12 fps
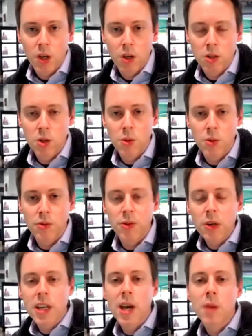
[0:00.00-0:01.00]
So, for
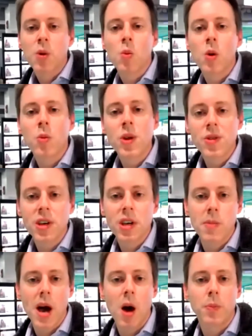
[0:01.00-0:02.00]
example, when we think
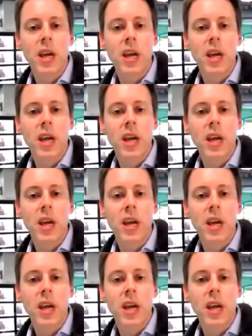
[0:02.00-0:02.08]
about